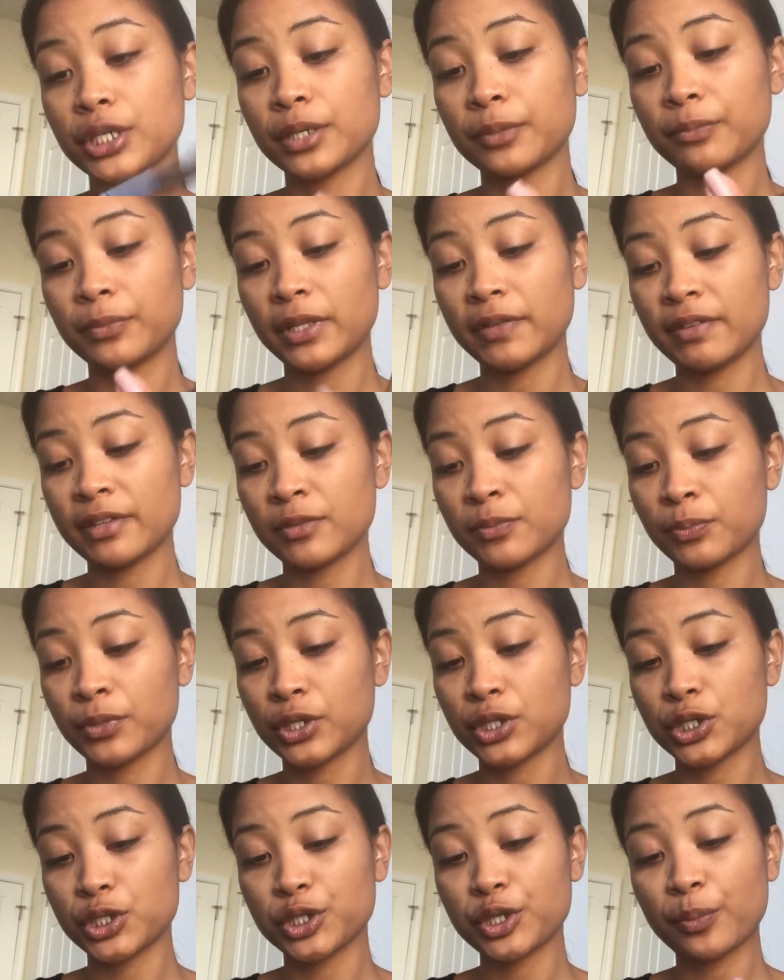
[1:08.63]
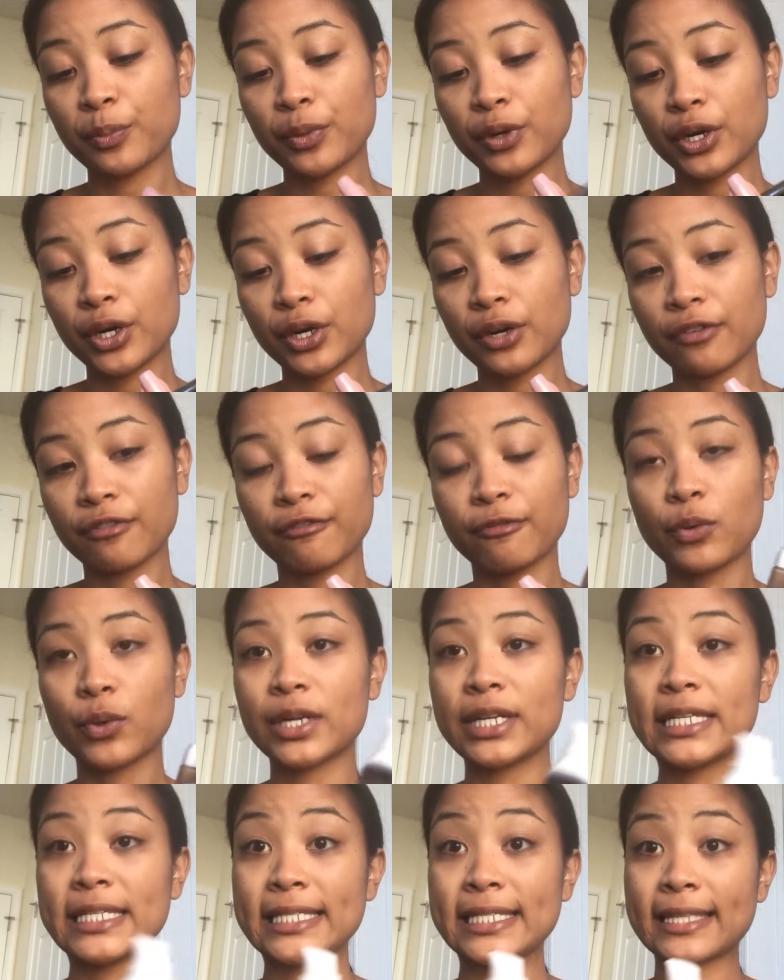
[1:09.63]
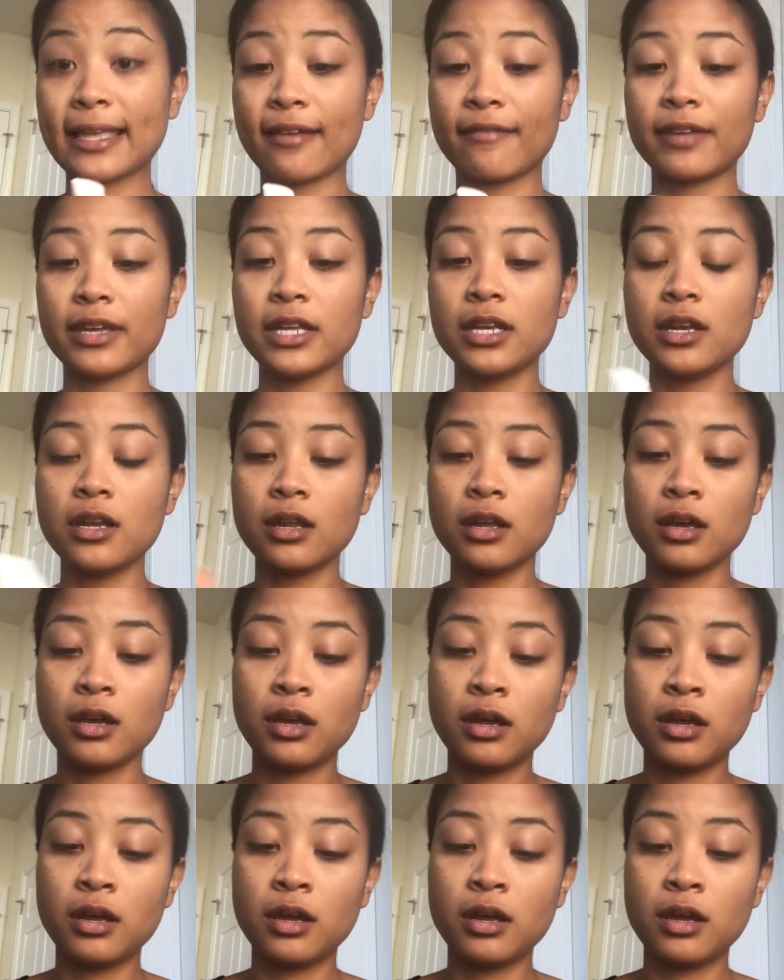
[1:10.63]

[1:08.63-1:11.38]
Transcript: I believe it's brush number 47.